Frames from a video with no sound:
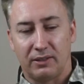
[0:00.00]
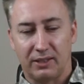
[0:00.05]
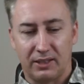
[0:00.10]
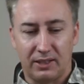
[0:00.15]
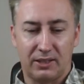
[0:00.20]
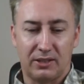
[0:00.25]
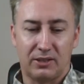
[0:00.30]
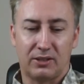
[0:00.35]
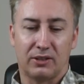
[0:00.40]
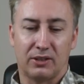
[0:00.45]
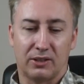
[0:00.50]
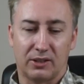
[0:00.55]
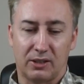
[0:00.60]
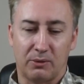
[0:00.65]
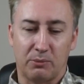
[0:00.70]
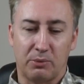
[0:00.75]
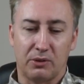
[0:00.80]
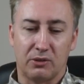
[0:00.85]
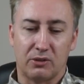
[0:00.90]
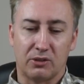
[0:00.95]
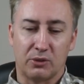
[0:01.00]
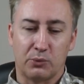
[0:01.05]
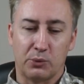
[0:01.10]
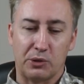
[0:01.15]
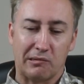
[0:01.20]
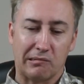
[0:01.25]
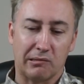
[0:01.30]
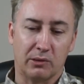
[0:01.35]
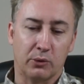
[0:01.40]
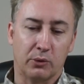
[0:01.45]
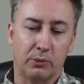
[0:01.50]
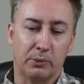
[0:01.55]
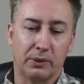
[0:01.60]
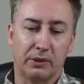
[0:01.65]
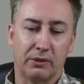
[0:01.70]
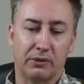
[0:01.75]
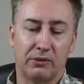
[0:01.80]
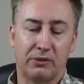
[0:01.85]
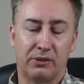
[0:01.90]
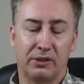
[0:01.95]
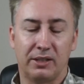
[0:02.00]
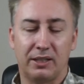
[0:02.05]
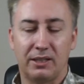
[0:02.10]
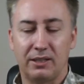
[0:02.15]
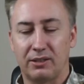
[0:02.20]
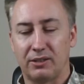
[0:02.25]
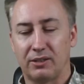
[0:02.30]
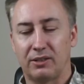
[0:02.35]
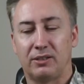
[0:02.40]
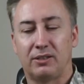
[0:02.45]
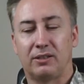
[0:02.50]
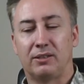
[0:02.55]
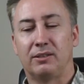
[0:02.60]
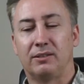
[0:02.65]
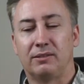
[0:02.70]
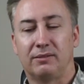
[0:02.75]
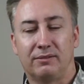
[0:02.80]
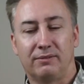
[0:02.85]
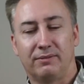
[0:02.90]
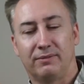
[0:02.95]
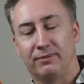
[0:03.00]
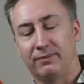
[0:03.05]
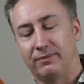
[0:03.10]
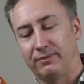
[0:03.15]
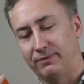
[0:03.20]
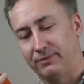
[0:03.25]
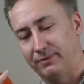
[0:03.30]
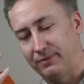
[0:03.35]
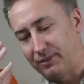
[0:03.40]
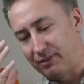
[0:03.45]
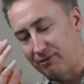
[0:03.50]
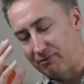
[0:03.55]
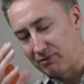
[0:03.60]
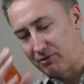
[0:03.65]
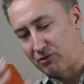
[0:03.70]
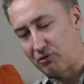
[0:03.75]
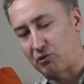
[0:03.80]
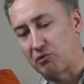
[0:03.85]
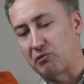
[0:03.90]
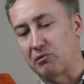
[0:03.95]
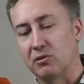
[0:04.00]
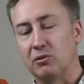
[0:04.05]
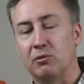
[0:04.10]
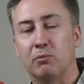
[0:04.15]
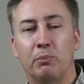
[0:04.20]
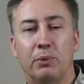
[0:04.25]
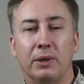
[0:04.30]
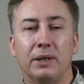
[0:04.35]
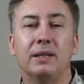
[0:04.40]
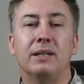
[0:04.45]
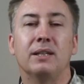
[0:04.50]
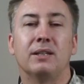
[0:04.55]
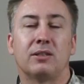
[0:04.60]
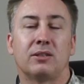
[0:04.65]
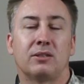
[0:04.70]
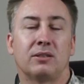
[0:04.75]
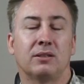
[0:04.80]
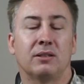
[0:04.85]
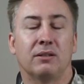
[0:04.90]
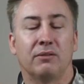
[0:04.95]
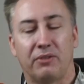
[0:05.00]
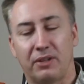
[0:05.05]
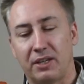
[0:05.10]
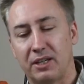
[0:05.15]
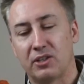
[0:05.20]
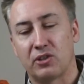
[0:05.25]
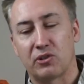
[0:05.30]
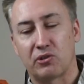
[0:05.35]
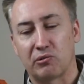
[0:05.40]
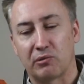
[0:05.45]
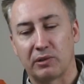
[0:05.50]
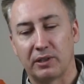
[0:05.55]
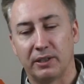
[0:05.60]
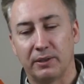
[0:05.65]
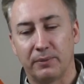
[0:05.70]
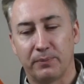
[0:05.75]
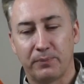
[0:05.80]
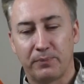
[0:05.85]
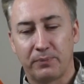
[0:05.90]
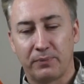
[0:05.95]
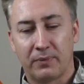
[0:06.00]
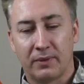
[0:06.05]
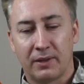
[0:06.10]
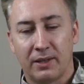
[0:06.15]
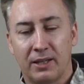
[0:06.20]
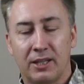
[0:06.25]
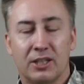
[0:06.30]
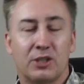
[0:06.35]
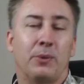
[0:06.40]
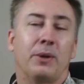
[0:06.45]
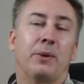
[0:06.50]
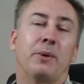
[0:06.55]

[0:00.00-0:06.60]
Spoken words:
These are the computers that we grew up with. They're a true piece of history. So